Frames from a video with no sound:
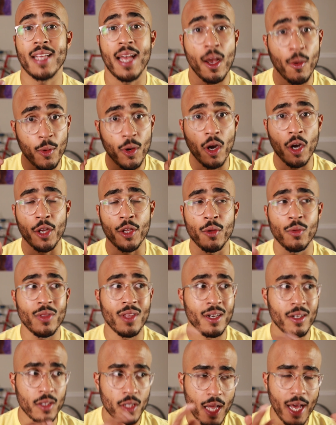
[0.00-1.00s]
I would argue,
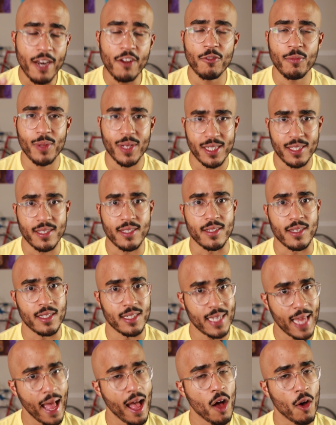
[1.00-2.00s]
than a lot of places in
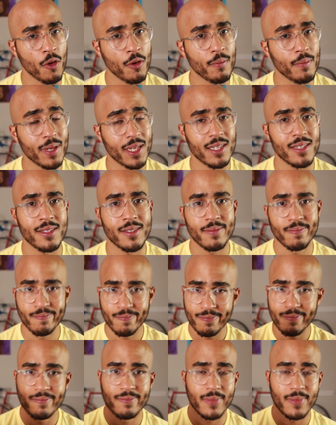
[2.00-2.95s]
town because